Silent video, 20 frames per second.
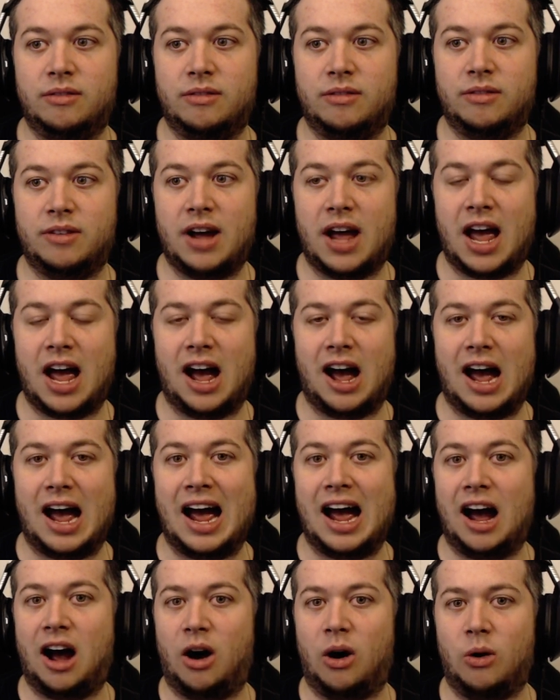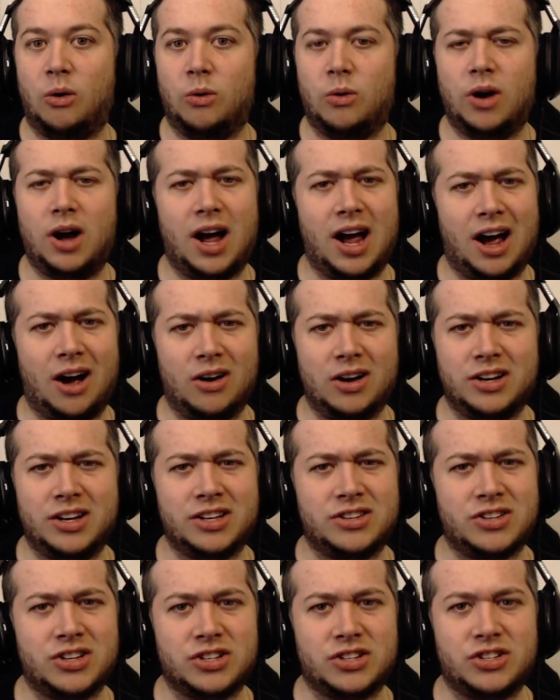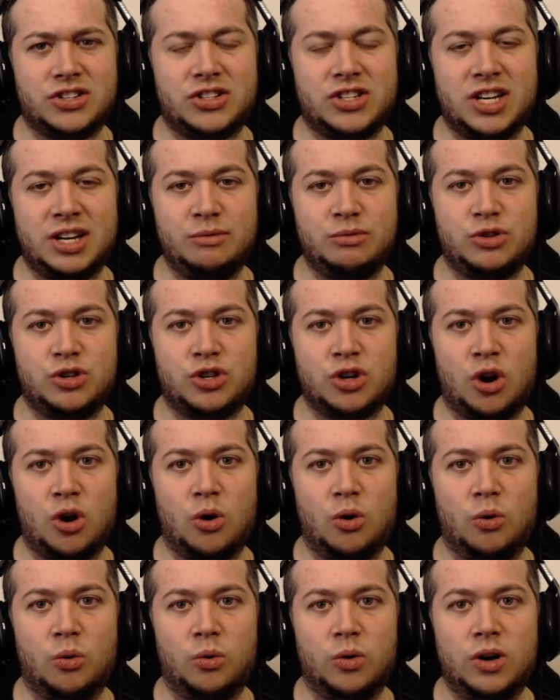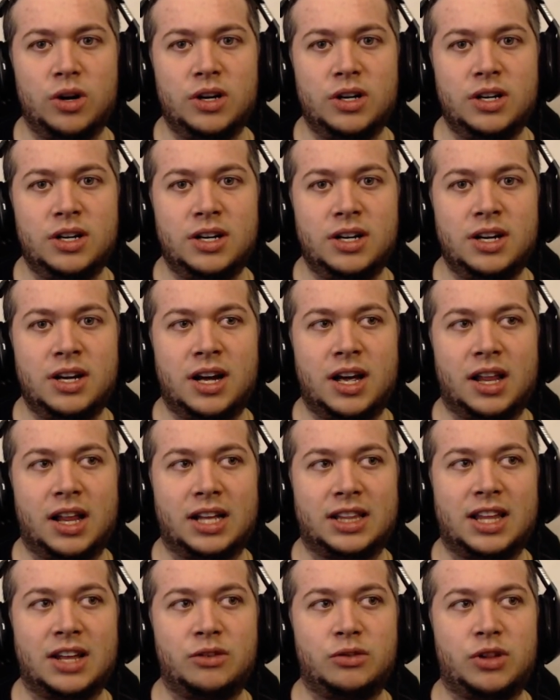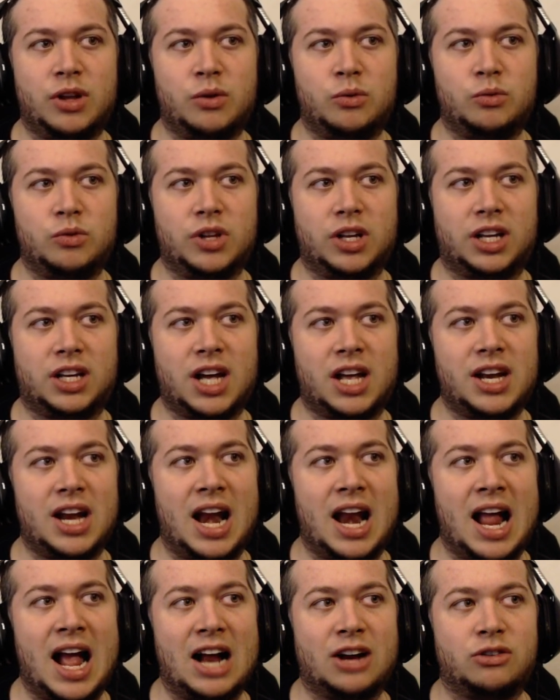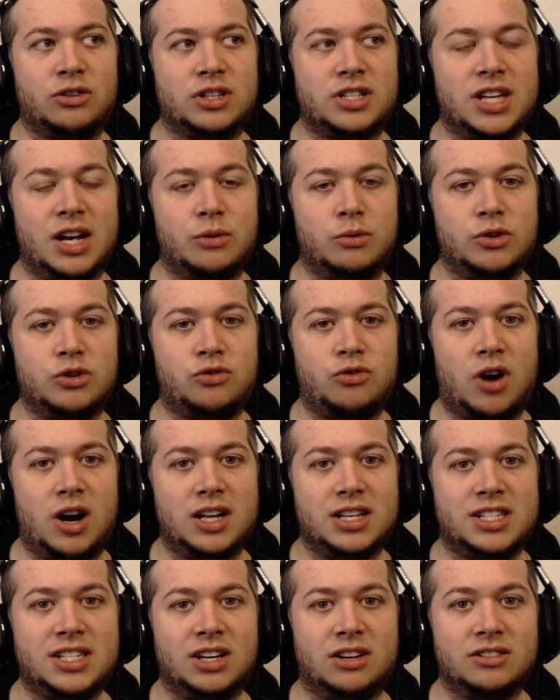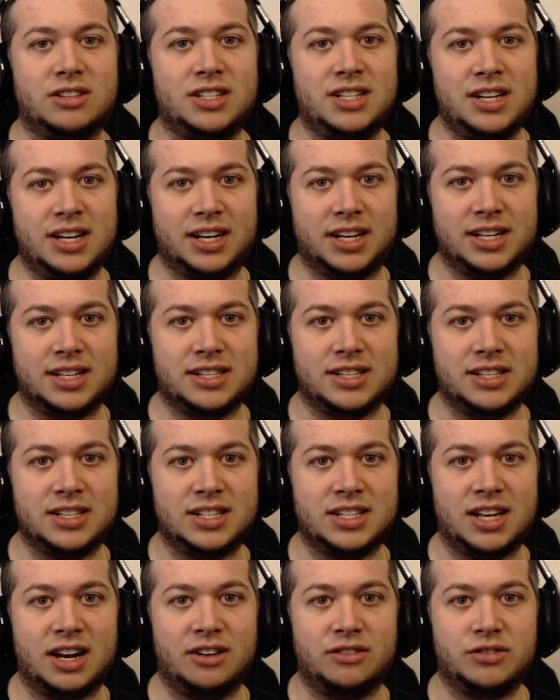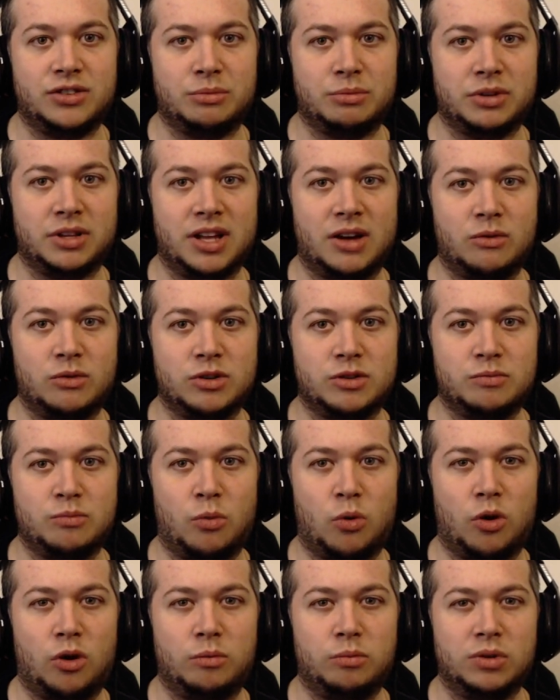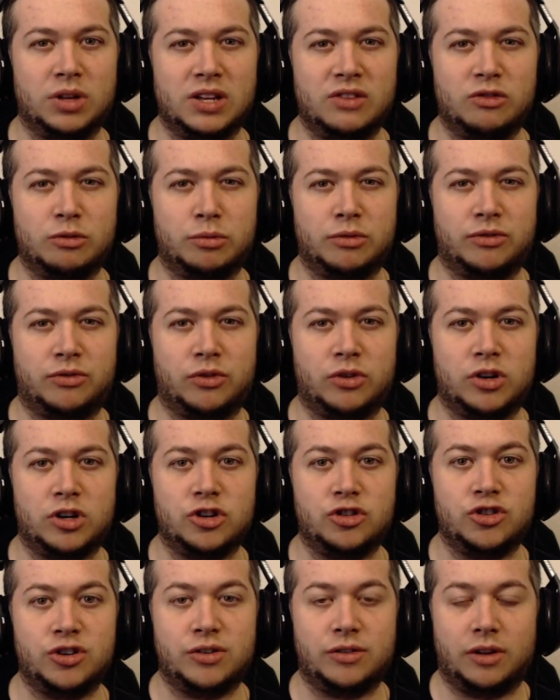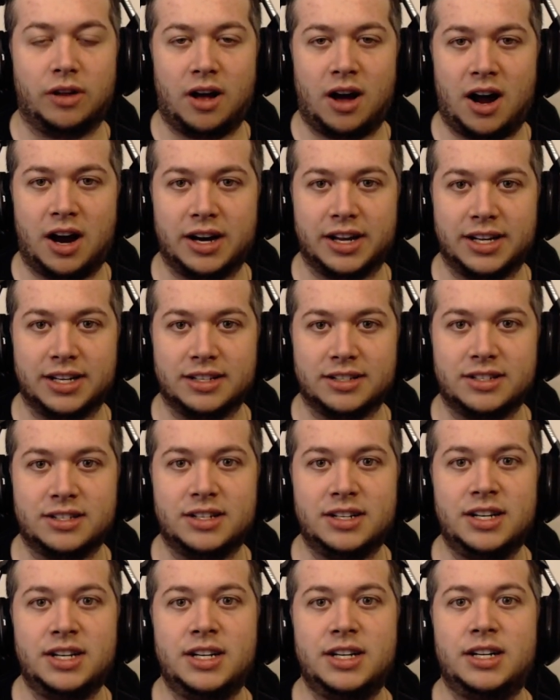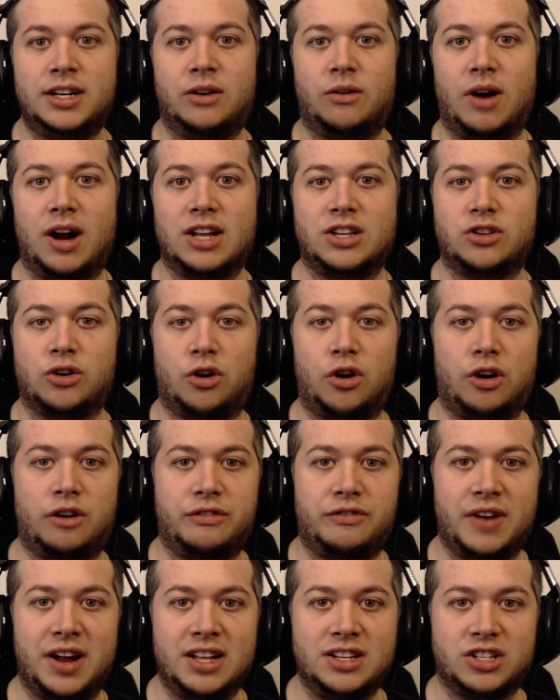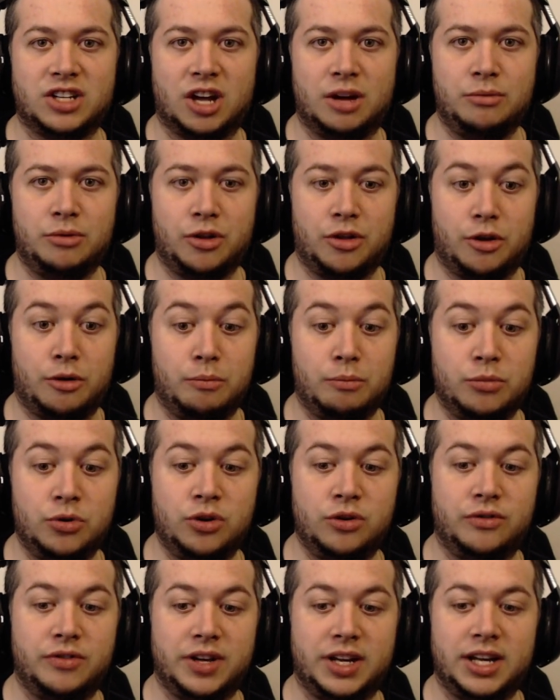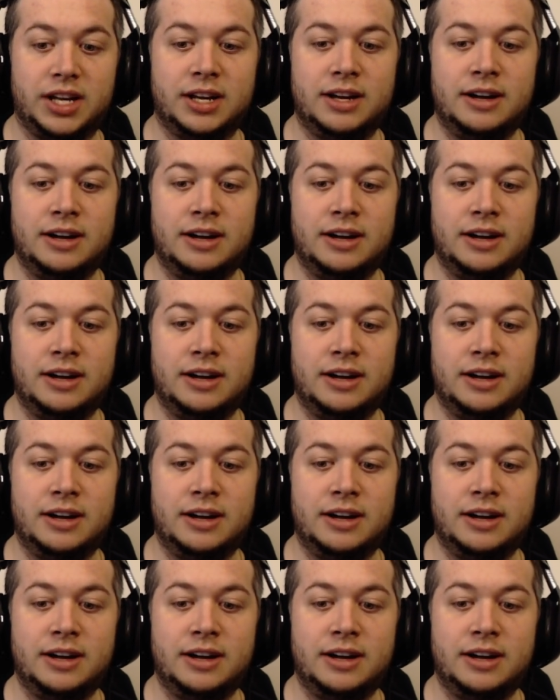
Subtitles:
how it just seems so, like they got an actress that would try to sell tickets instead of something that was more believable for a general audience, right? So her fans come to their movie,